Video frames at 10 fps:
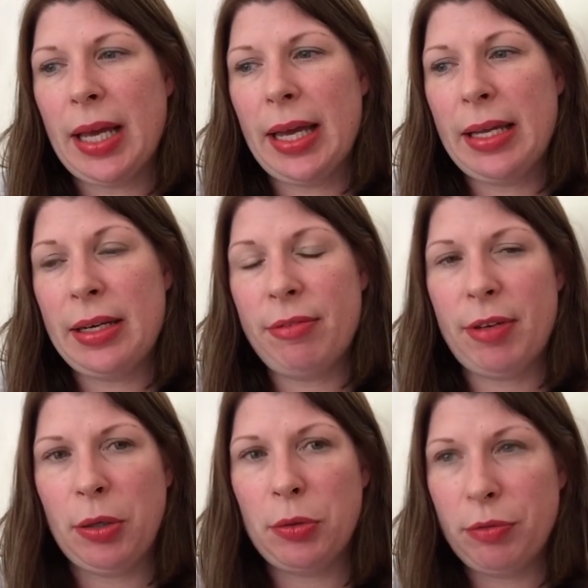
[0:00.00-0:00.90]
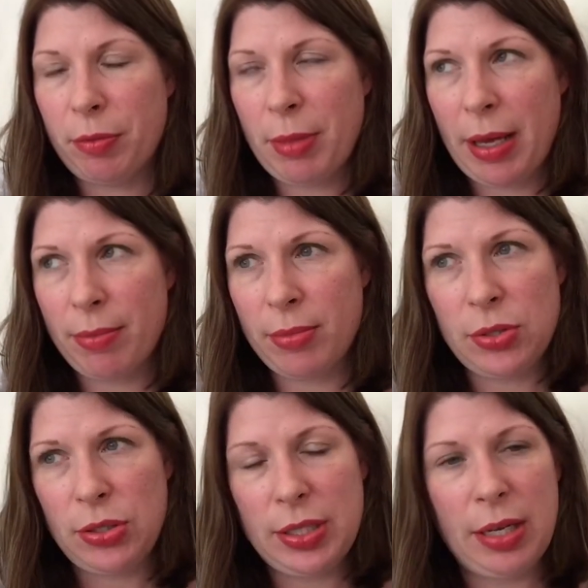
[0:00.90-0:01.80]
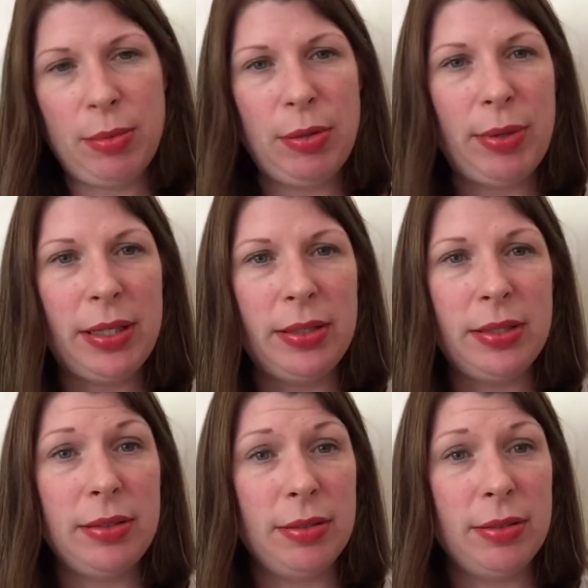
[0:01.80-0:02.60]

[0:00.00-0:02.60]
and a phone call from them to tell me when